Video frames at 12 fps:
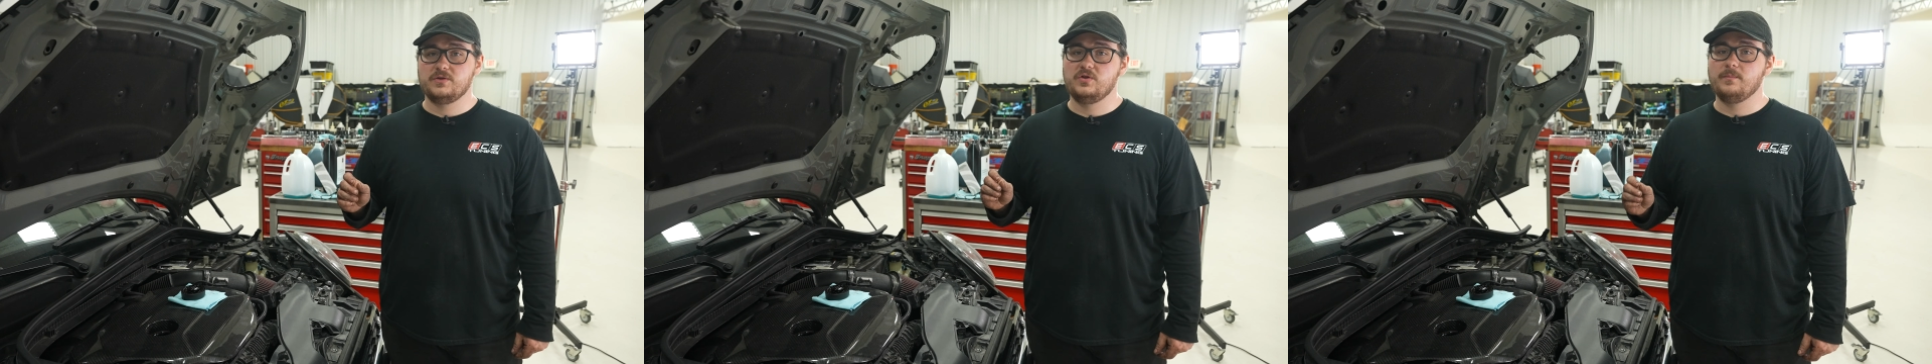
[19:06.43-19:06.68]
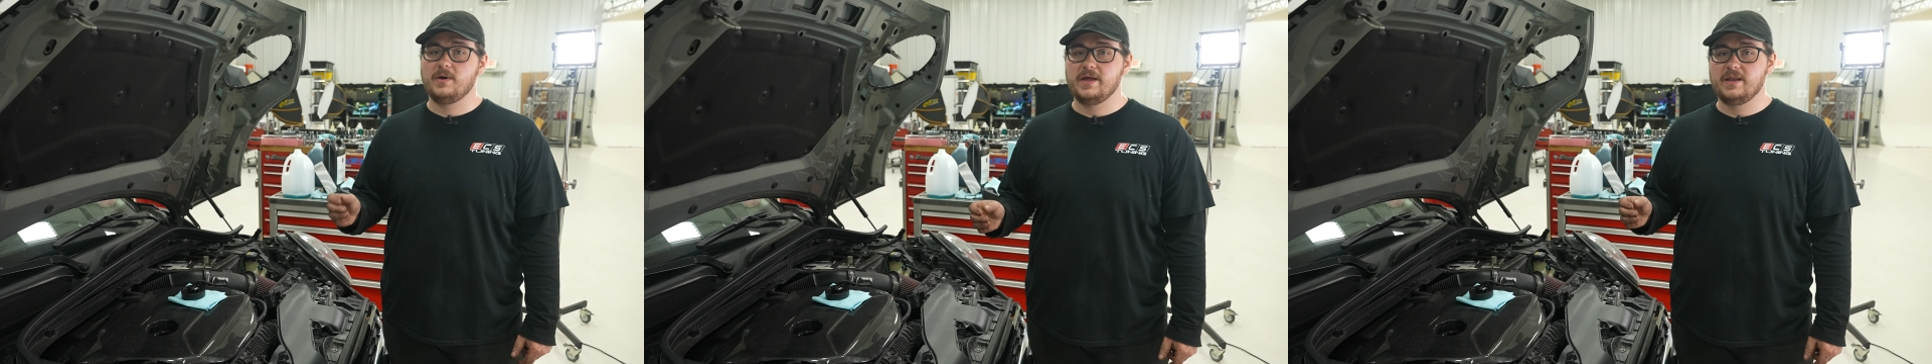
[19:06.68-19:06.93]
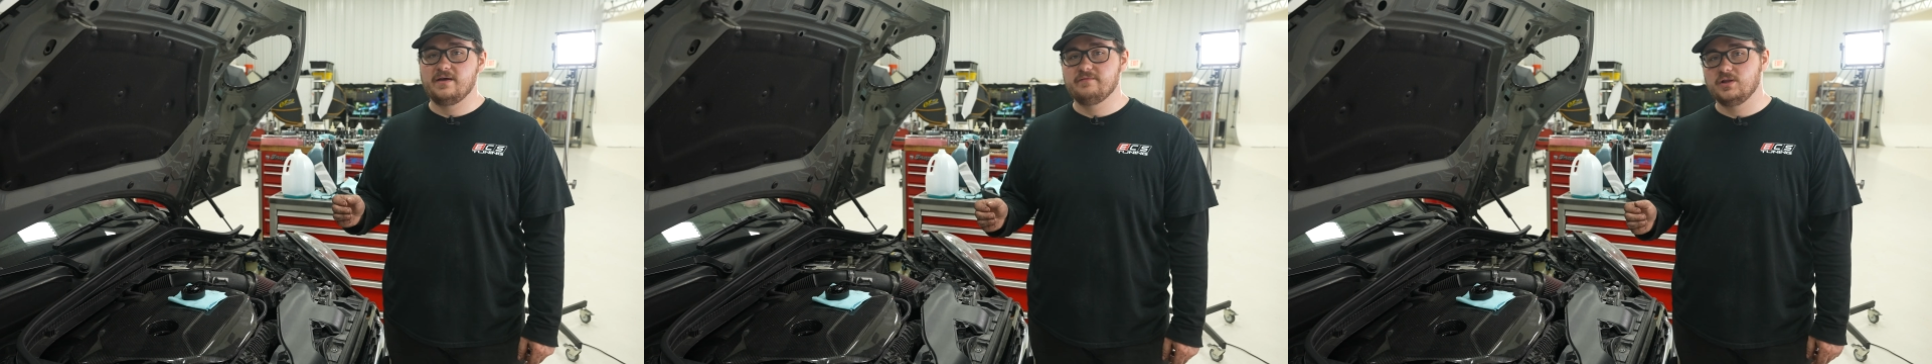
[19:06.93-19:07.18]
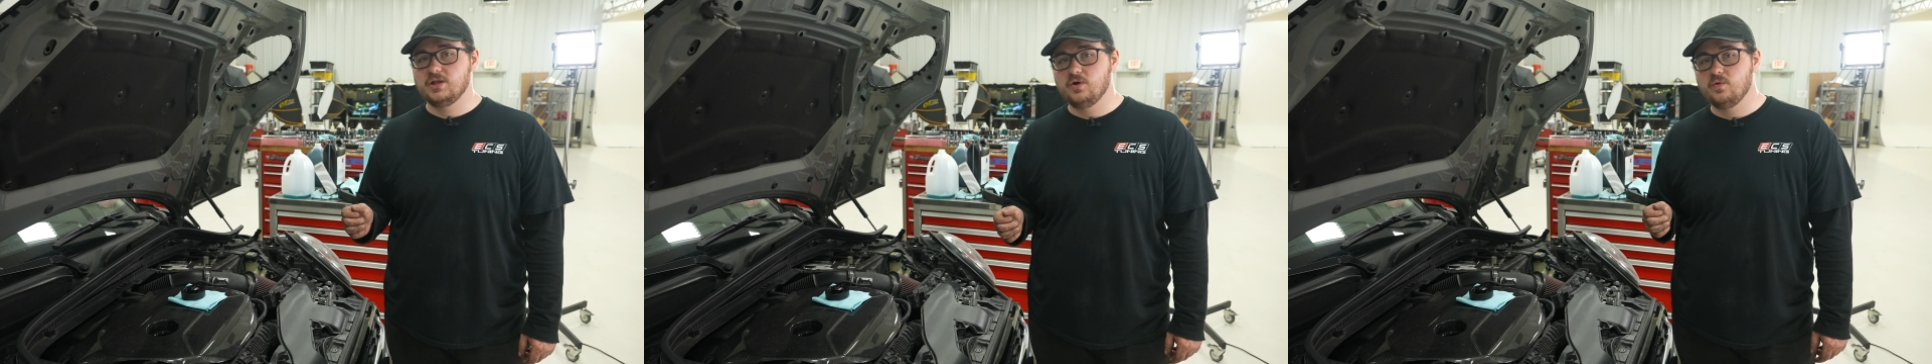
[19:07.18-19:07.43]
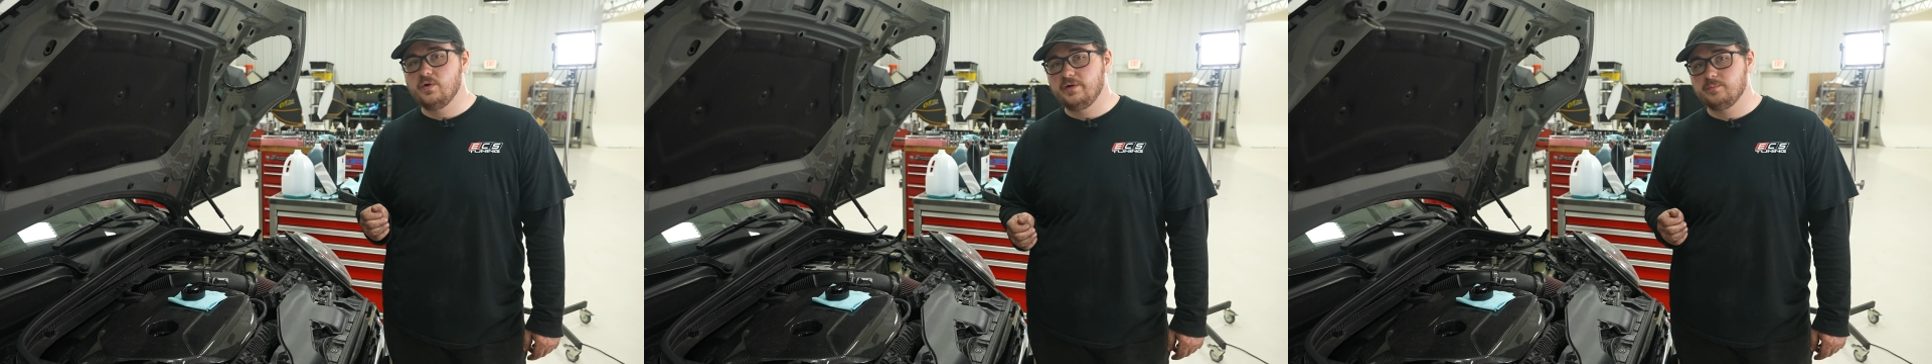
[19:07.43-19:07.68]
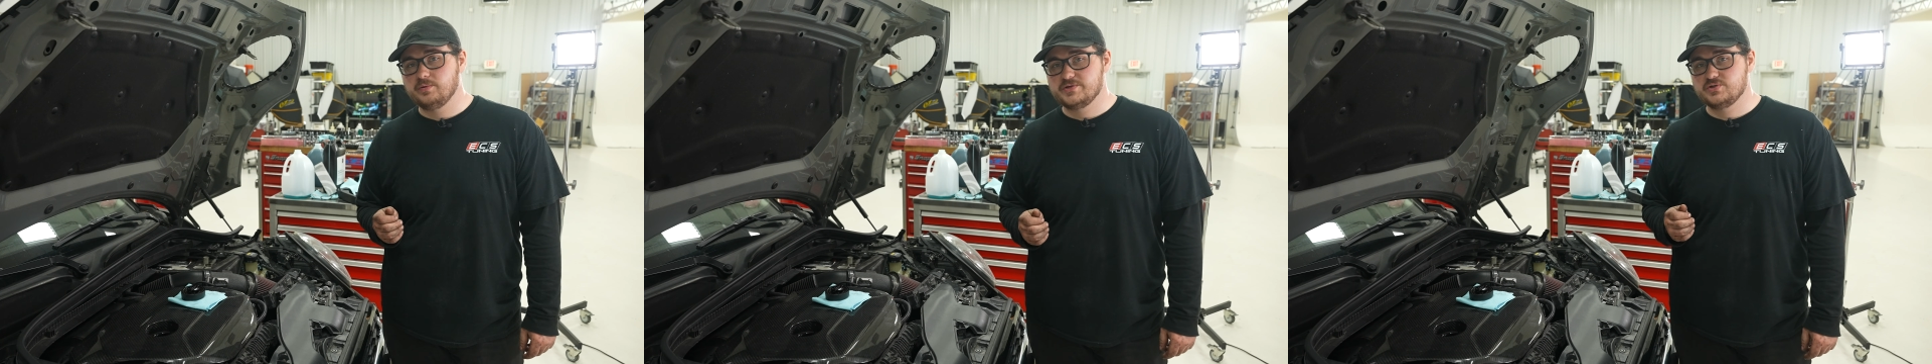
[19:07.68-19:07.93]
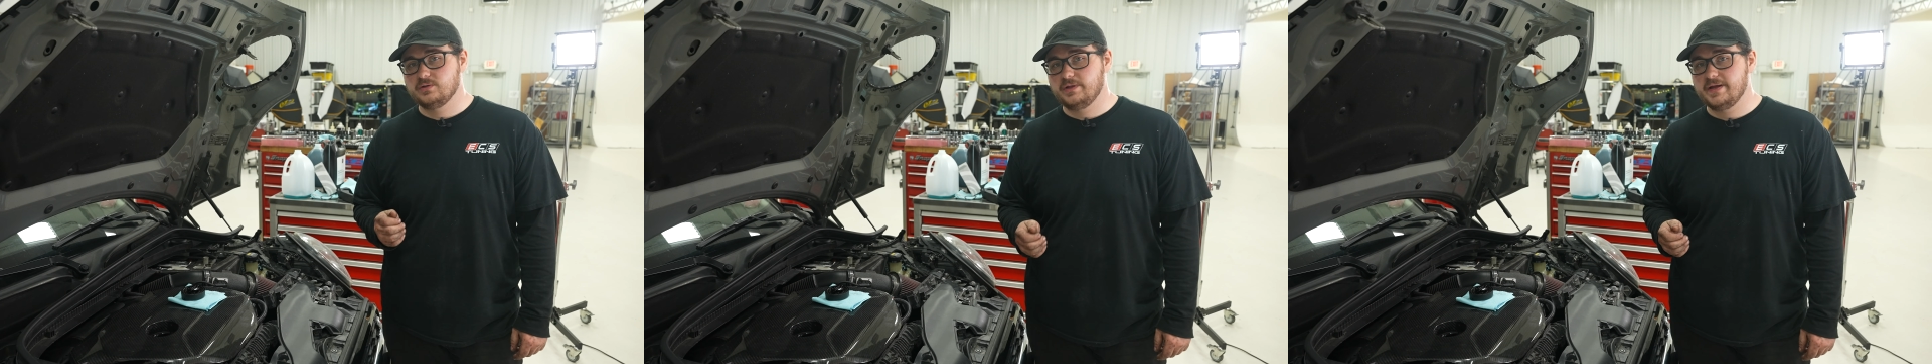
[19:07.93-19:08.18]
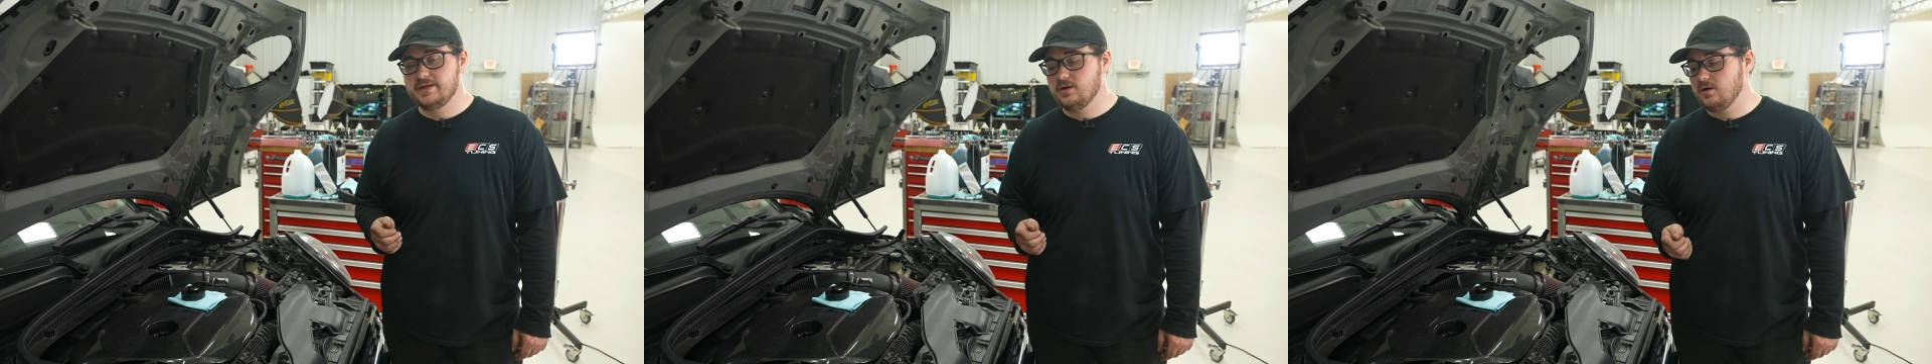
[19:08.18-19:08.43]
you might have a low oil pressure
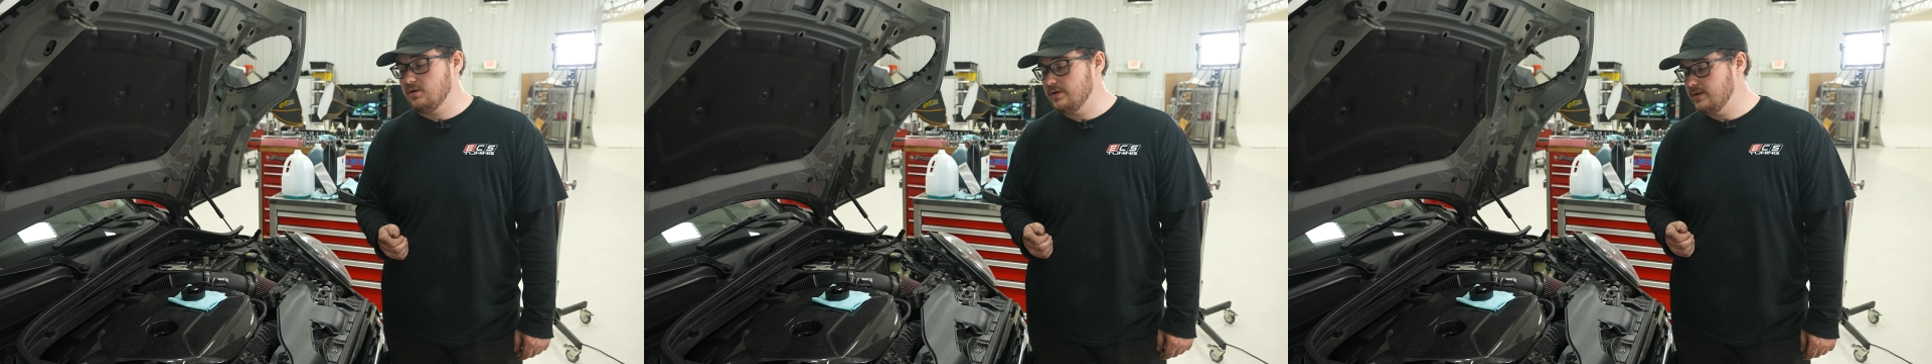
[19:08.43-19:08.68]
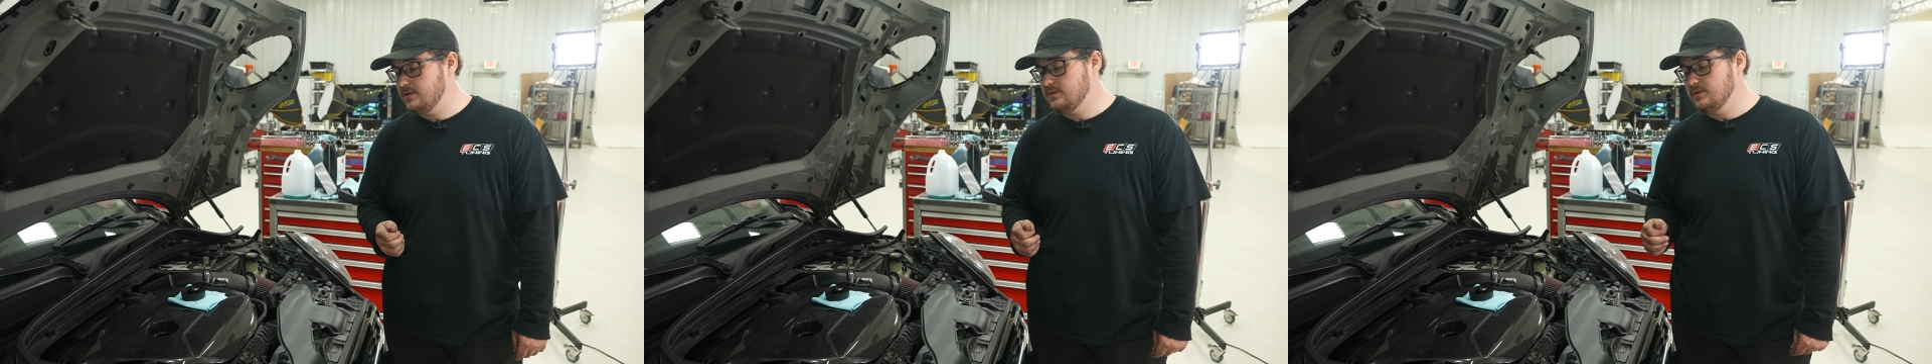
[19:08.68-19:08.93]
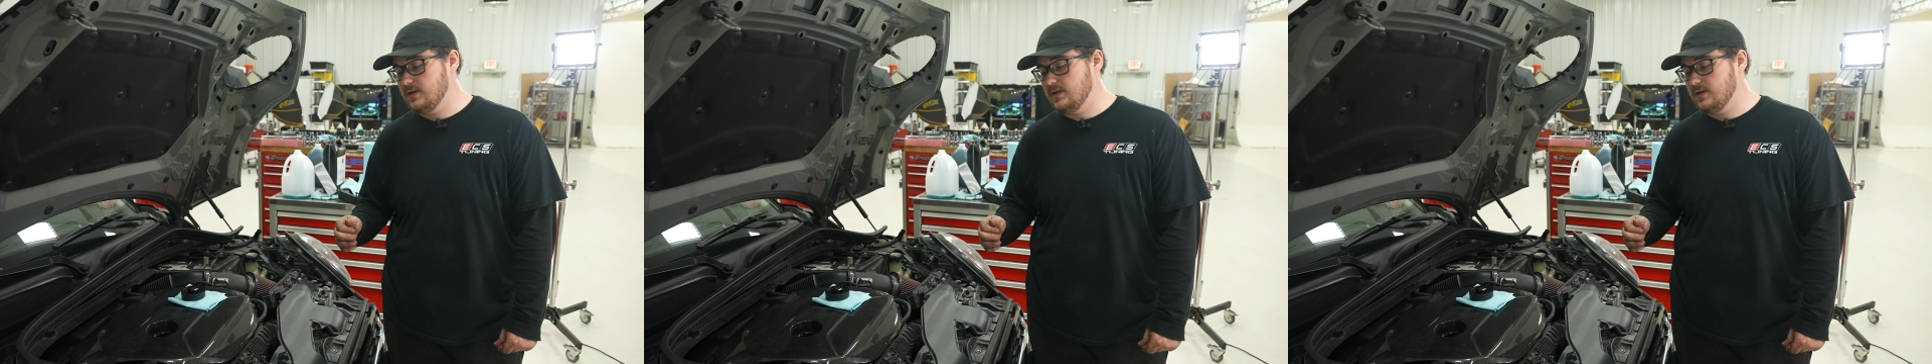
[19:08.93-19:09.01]
light on.